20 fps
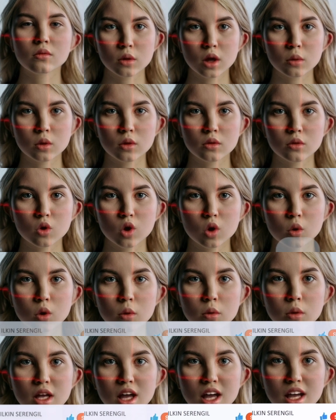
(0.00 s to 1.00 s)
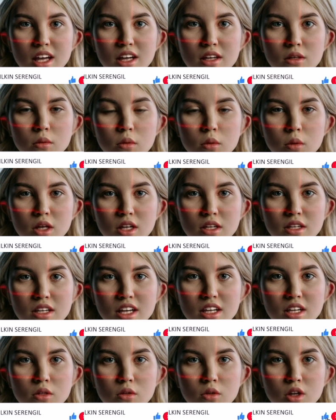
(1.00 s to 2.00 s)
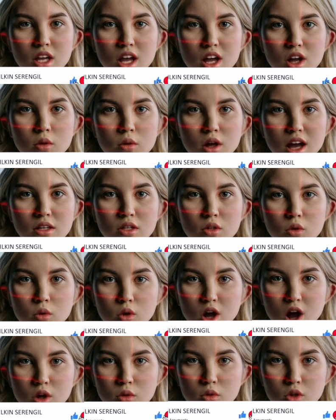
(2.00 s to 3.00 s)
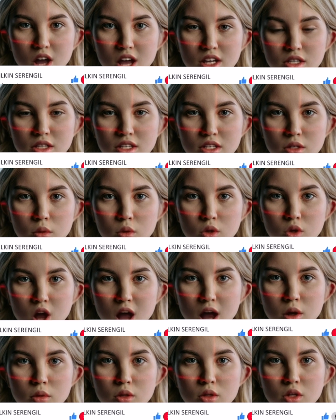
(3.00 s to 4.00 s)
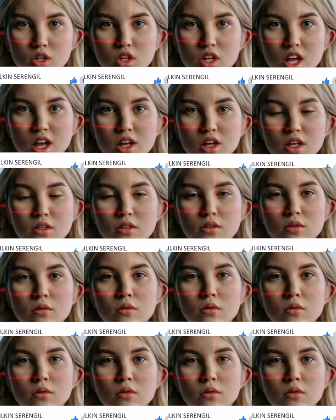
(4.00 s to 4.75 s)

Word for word: But before we begin, please like the video and do not forget to subscribe to the channel.